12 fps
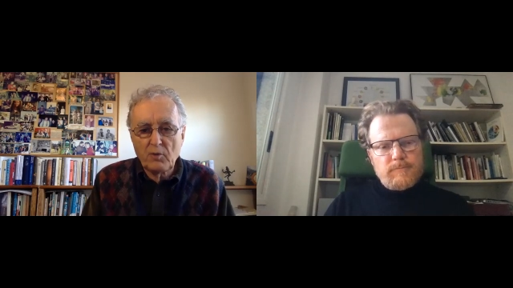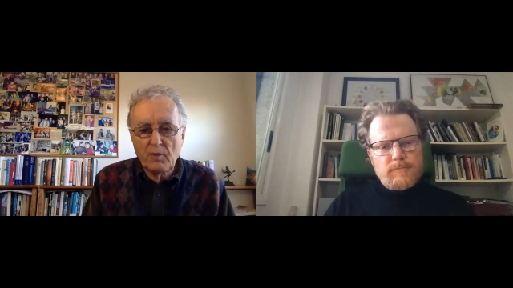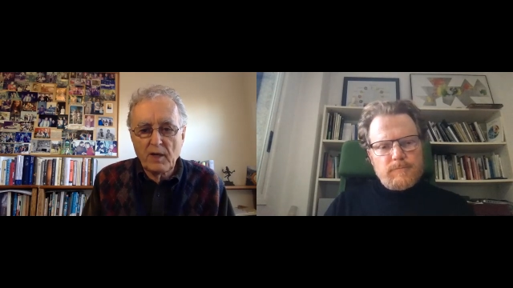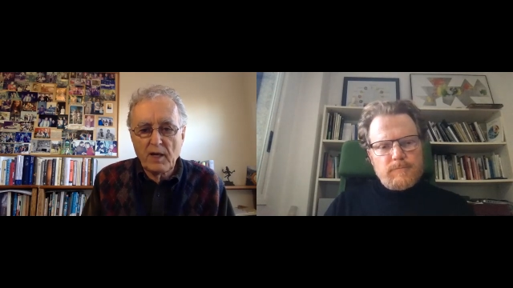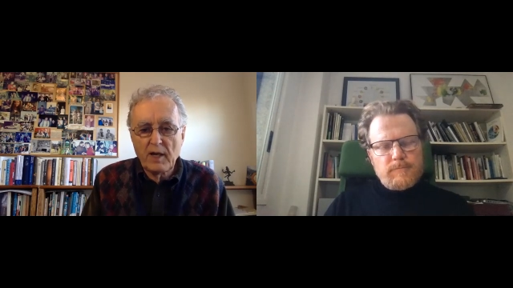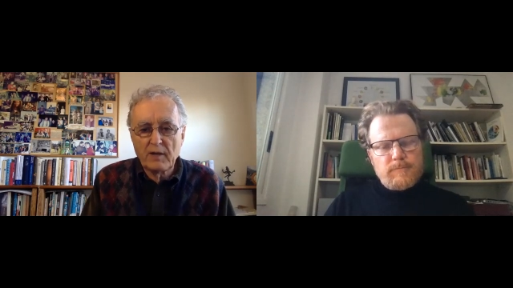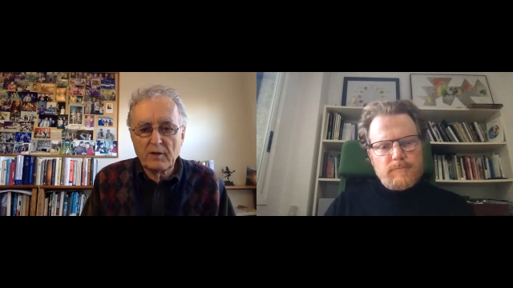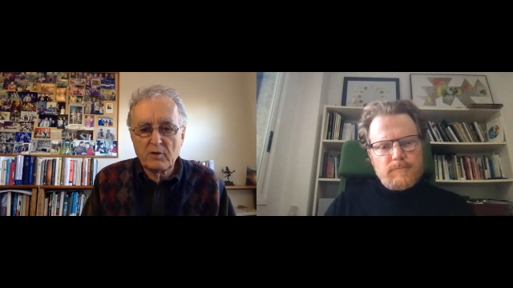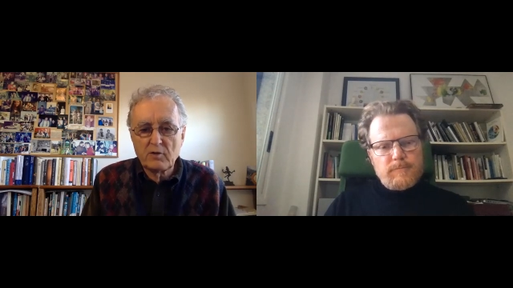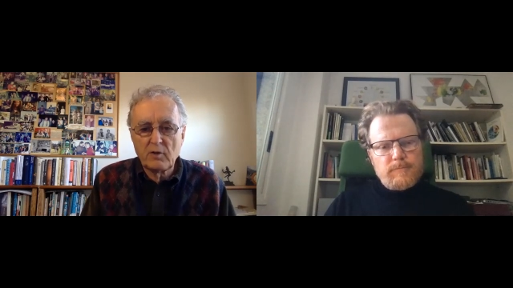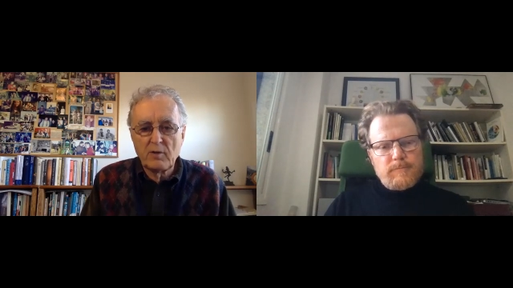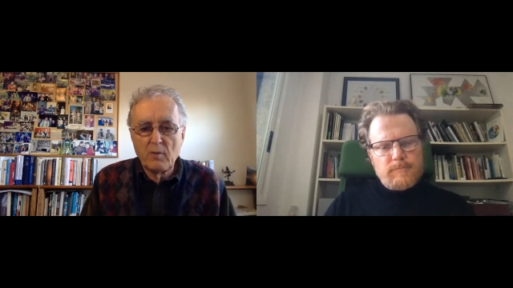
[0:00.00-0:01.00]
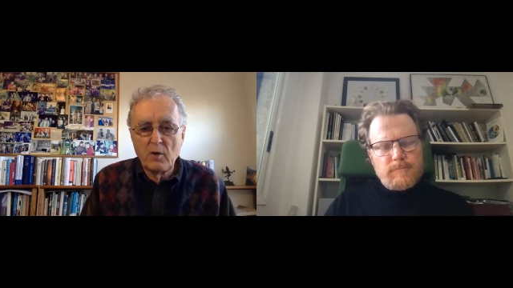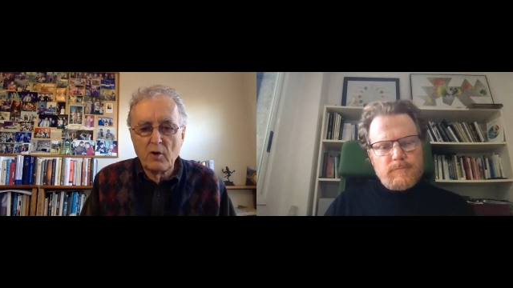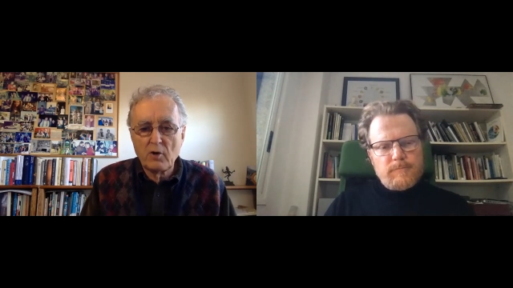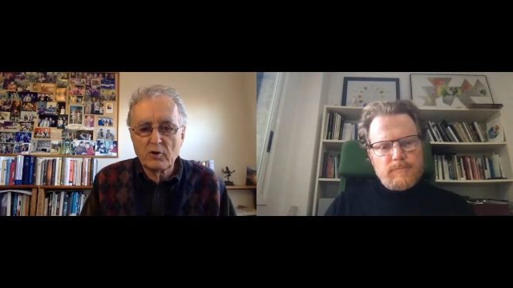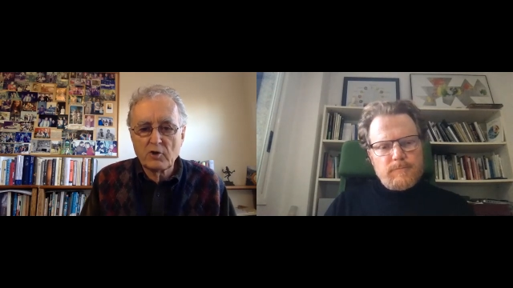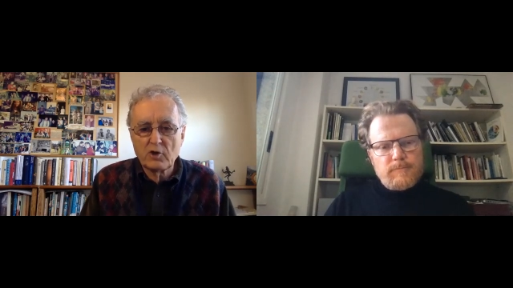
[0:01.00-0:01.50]
Speaker 1: began to
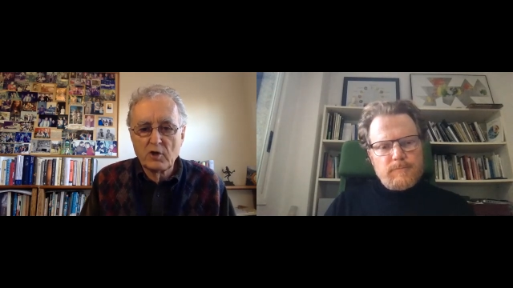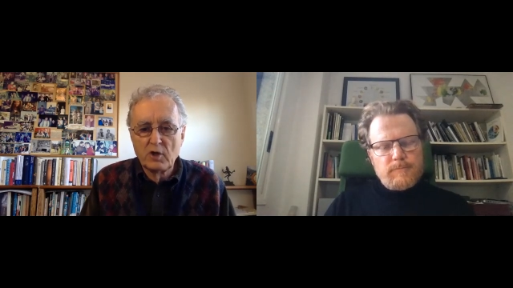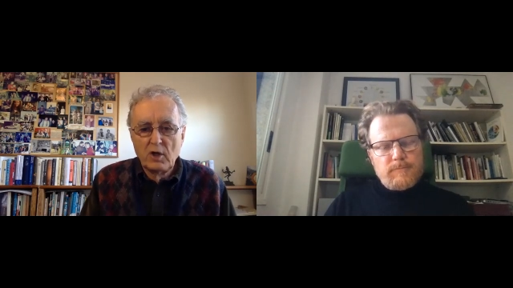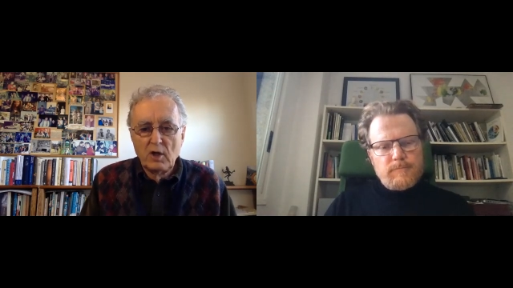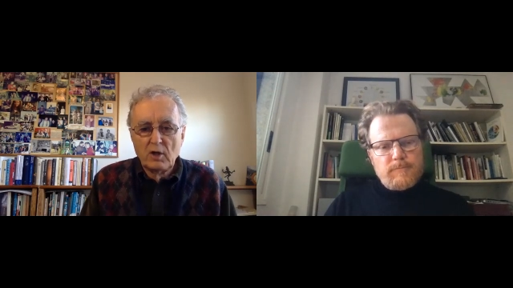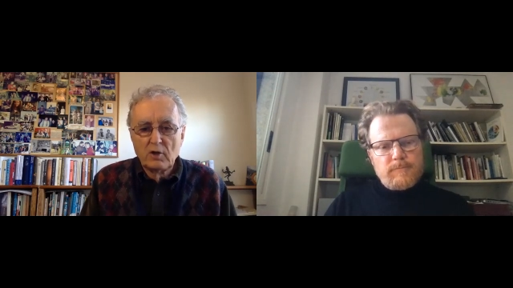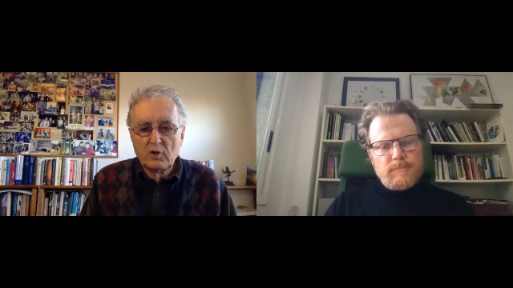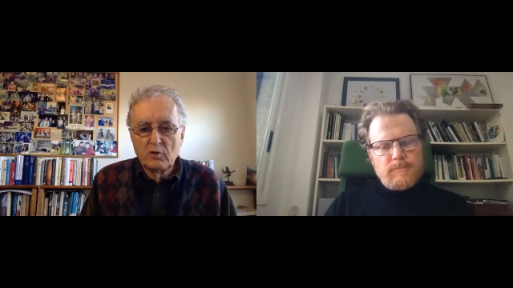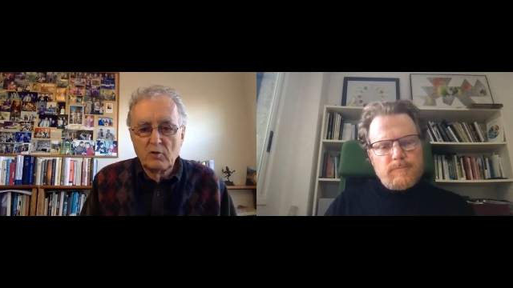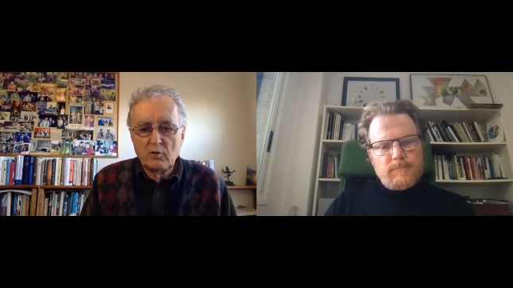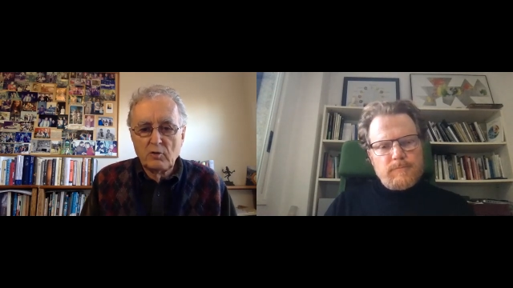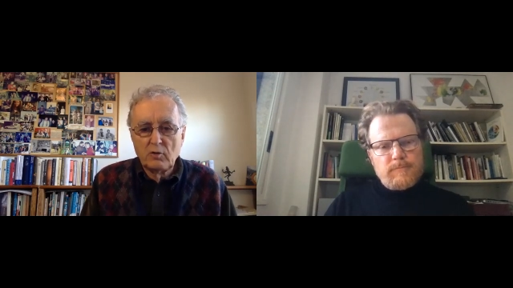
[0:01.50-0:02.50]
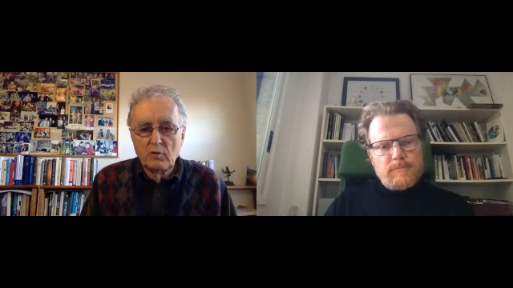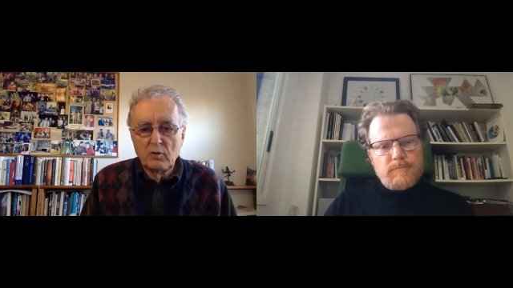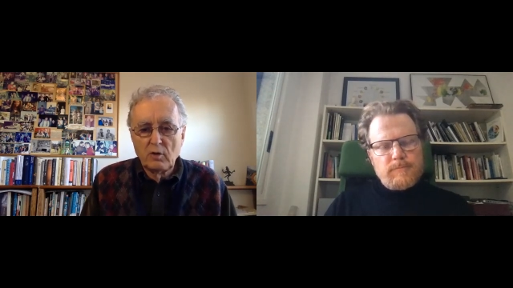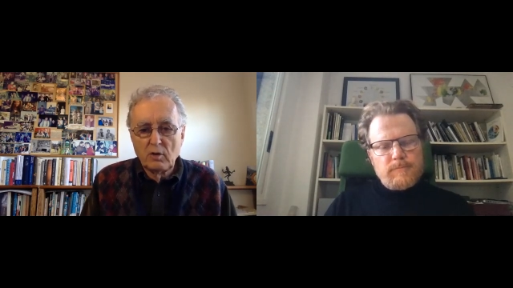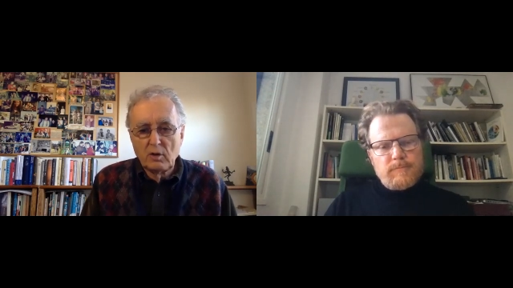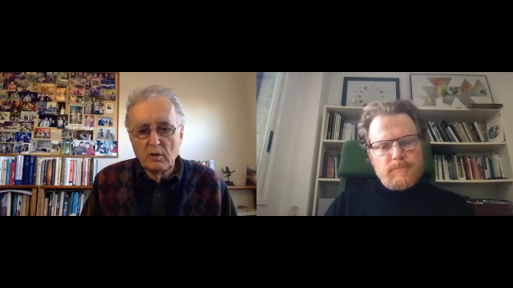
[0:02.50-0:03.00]
emerge, to
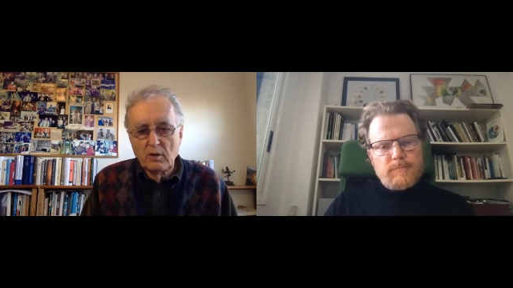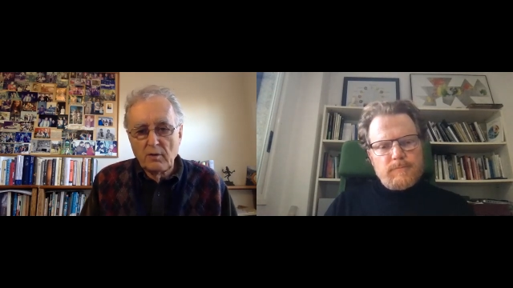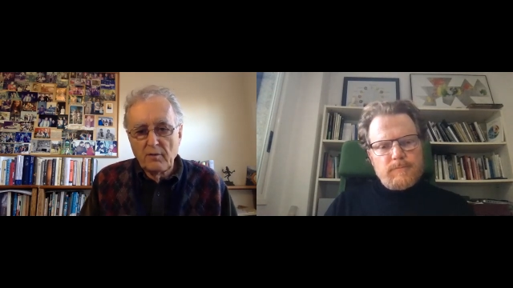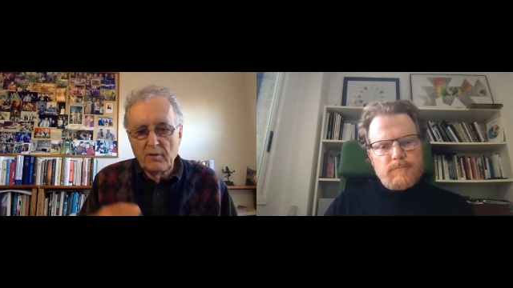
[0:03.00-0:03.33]
uh,